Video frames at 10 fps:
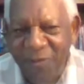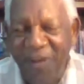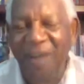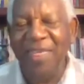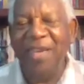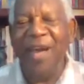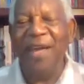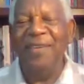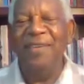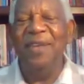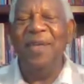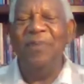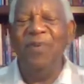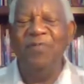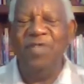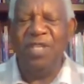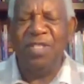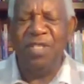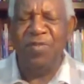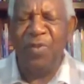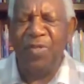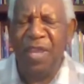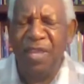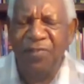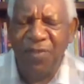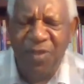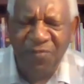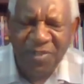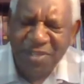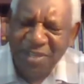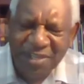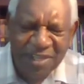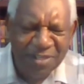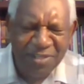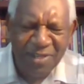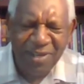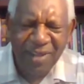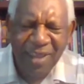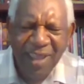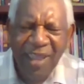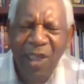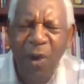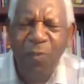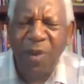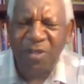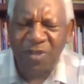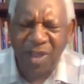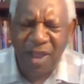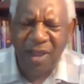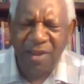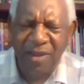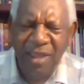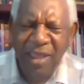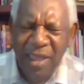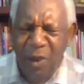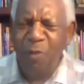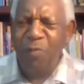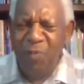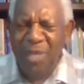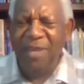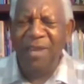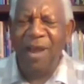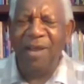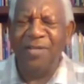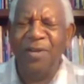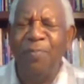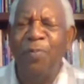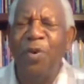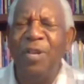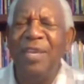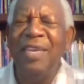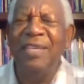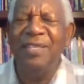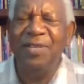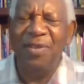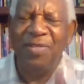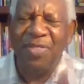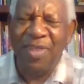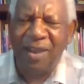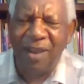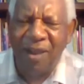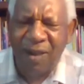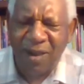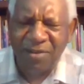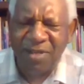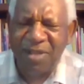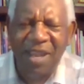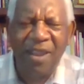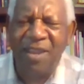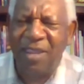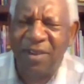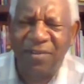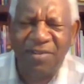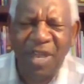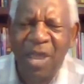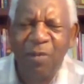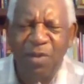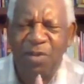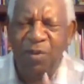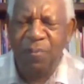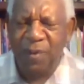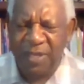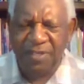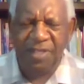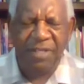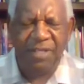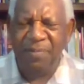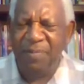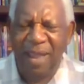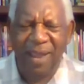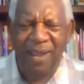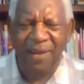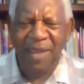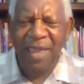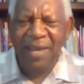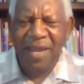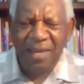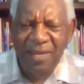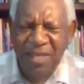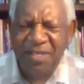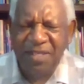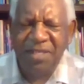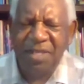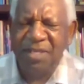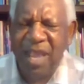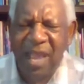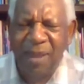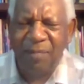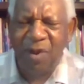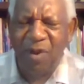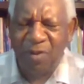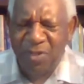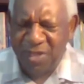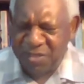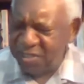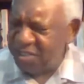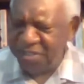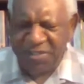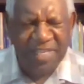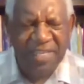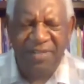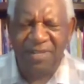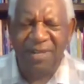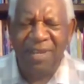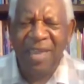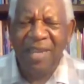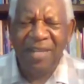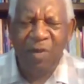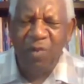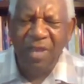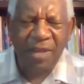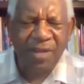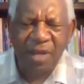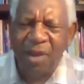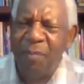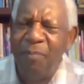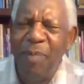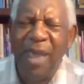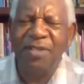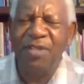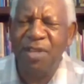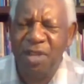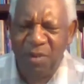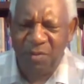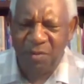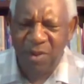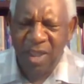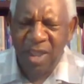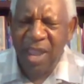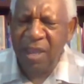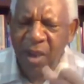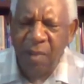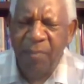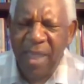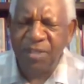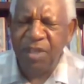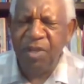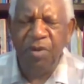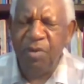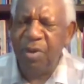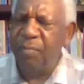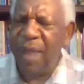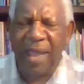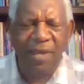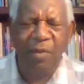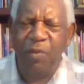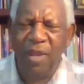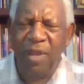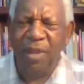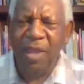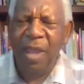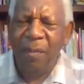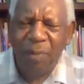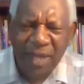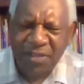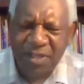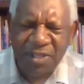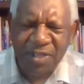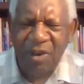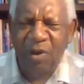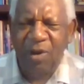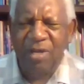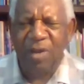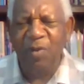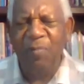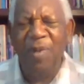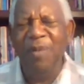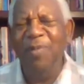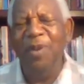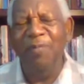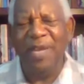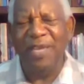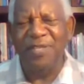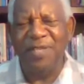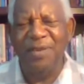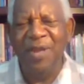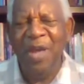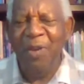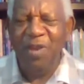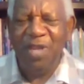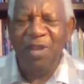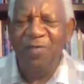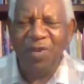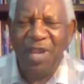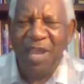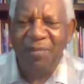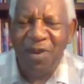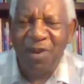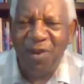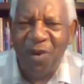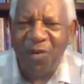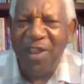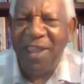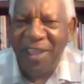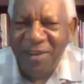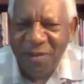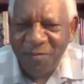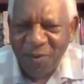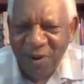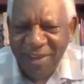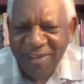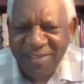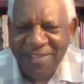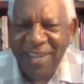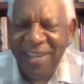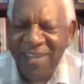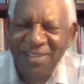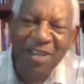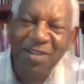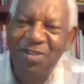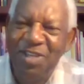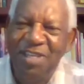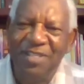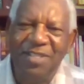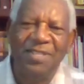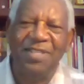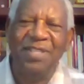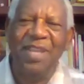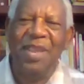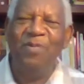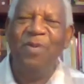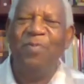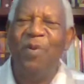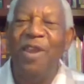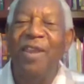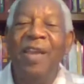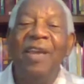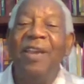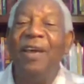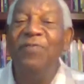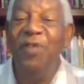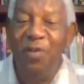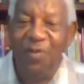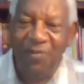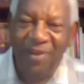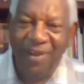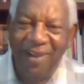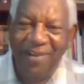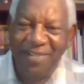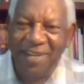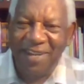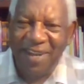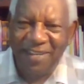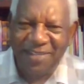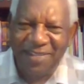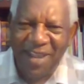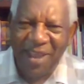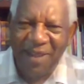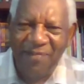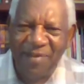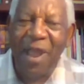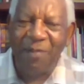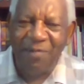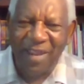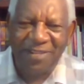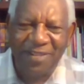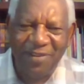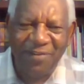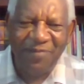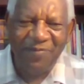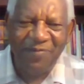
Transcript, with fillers: Father God, in the name of Jesus, we thank you for your visitation. Help us, God. Help me, God, to put into their hearts, their ears, what you placed into mine. That this is a time, Lord, this is the season that we got to come back to you and come back to you in a mighty way. Bless us, Lord, that we may be a blessing. We give your name the glory and the praise. It's in Jesus' name we pray. Love you. Until the next time, God bless you.